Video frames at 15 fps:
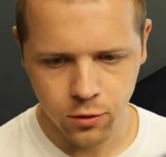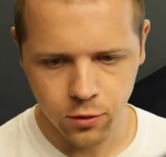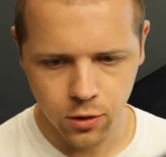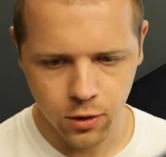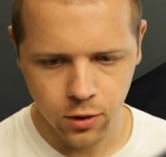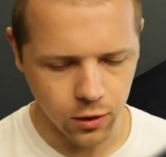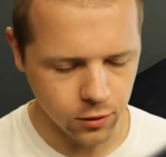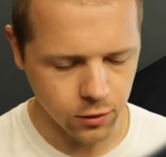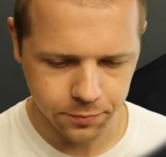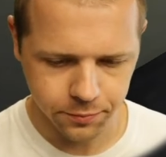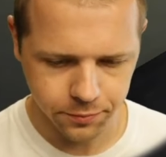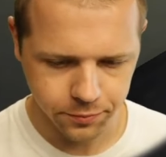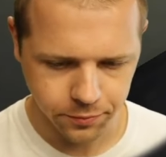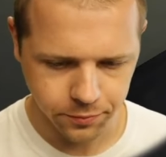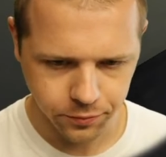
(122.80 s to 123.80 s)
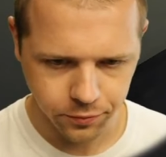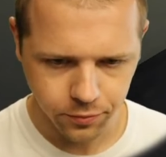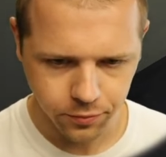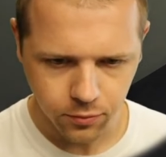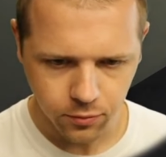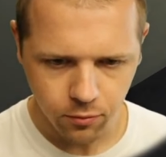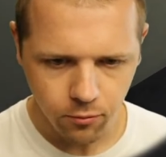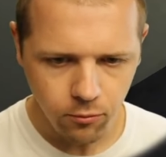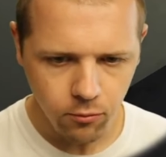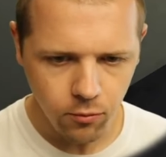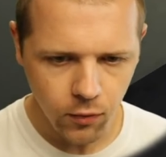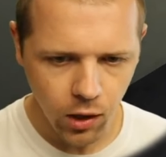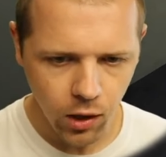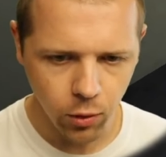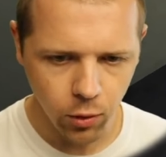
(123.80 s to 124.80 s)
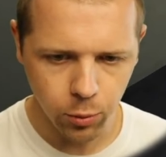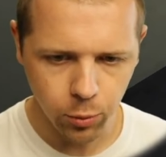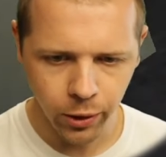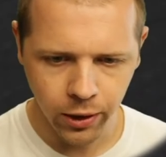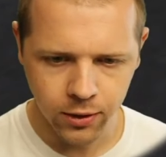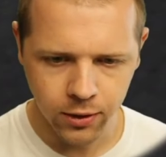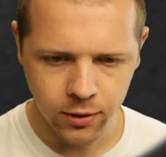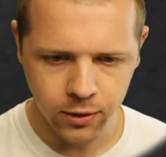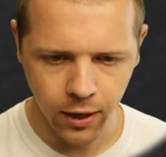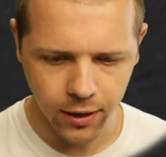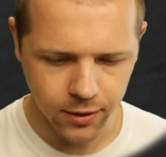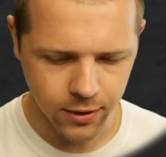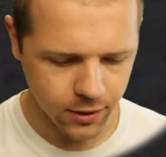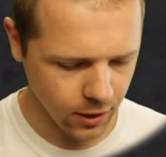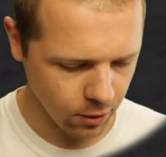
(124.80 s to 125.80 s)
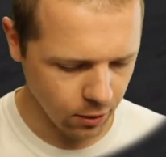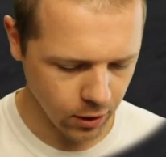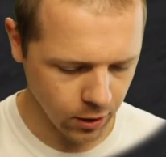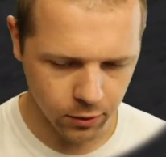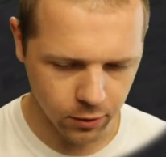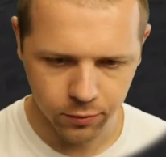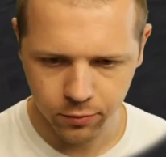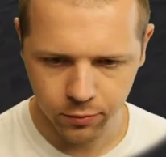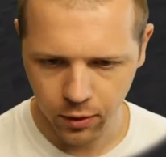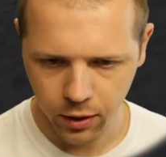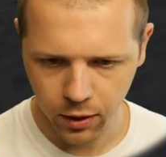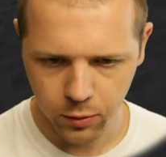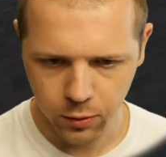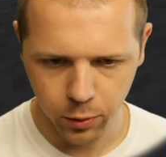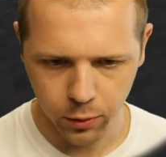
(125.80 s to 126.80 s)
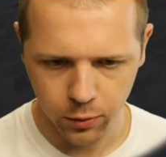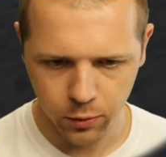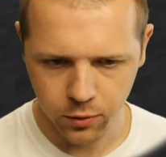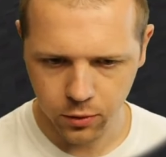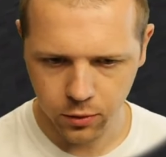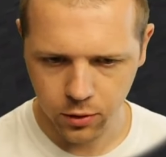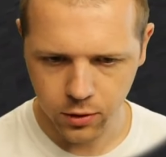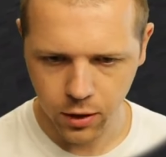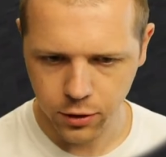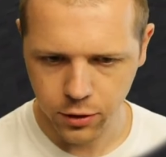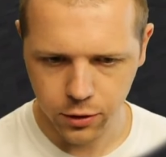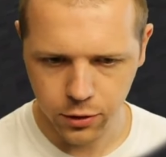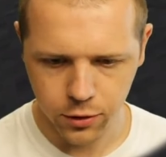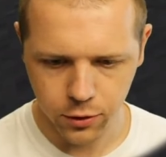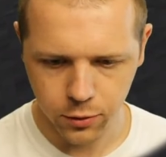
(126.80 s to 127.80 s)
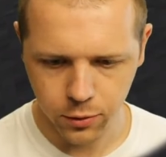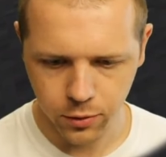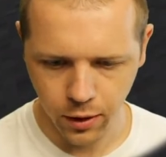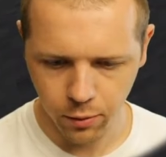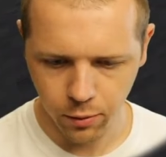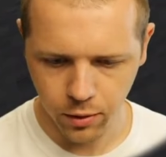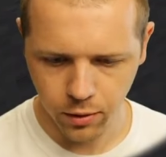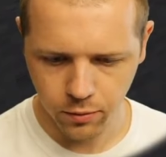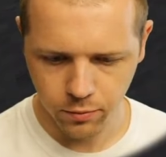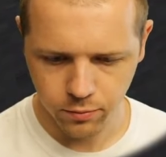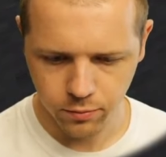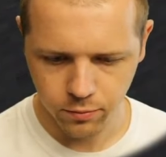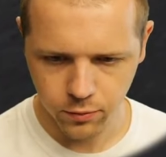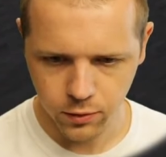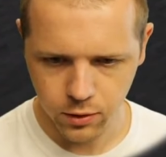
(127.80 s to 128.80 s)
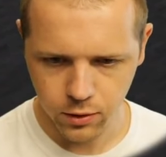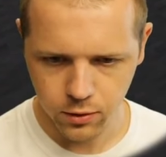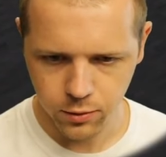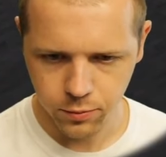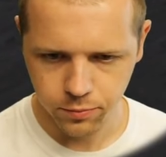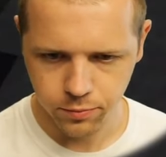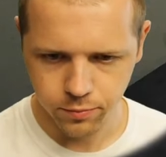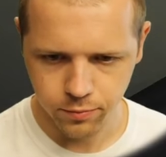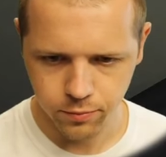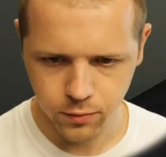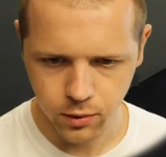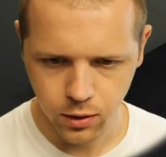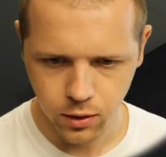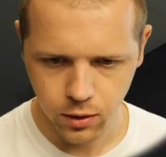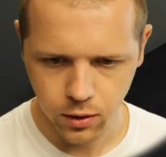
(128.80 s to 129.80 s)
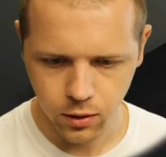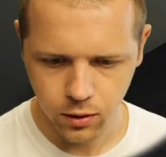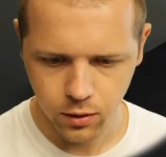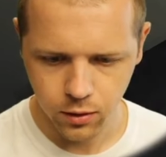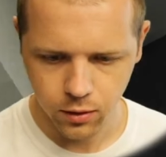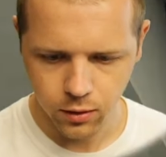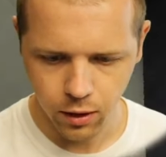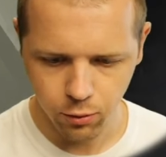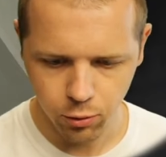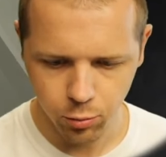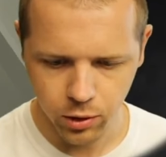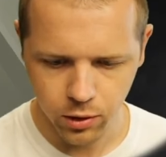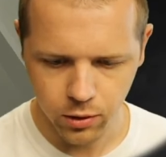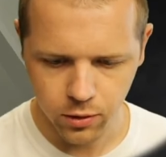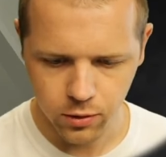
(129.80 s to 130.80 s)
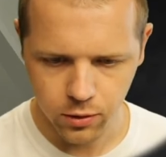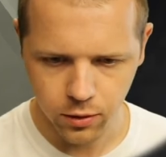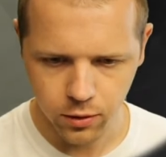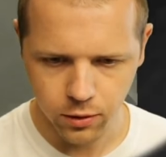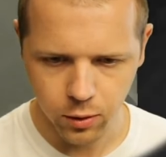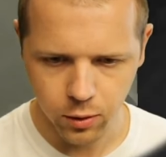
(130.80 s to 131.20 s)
the deal. When you place tasks out now, I suppose, let's actually just do it that way, because that would be easier. You